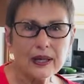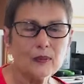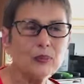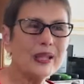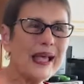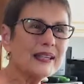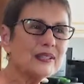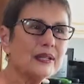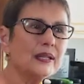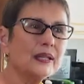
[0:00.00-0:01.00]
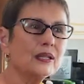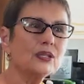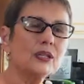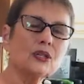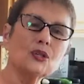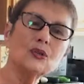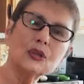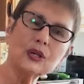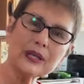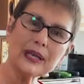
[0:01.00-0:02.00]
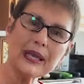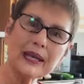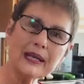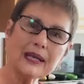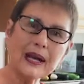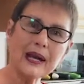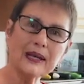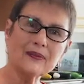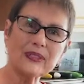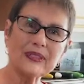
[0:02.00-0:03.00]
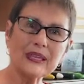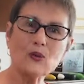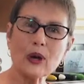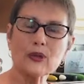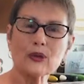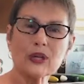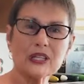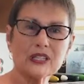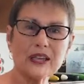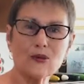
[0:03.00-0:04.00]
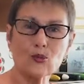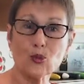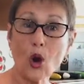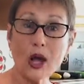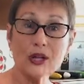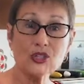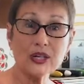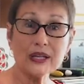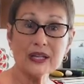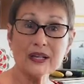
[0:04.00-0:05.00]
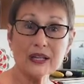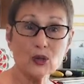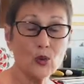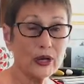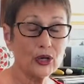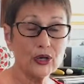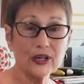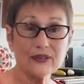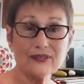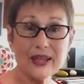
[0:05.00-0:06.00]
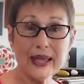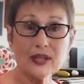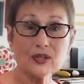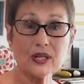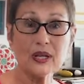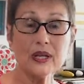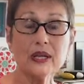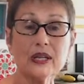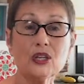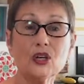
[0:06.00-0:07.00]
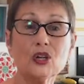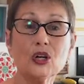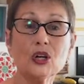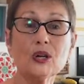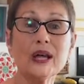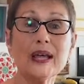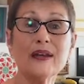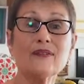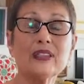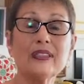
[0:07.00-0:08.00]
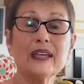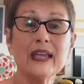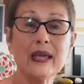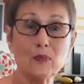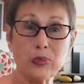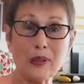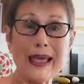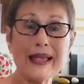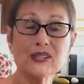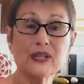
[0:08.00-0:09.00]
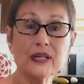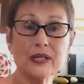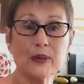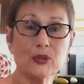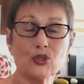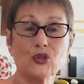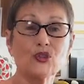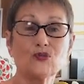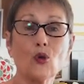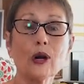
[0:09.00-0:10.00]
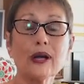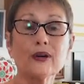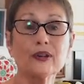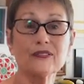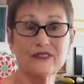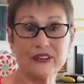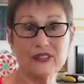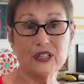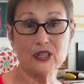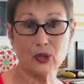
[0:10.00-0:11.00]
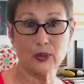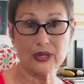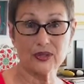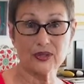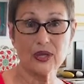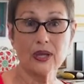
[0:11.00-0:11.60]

Blasting is that you cook any kind of a thing, whether it's a raw chicken, you want to cook it fast, you cook everything at blasting temperatures, 450 degrees.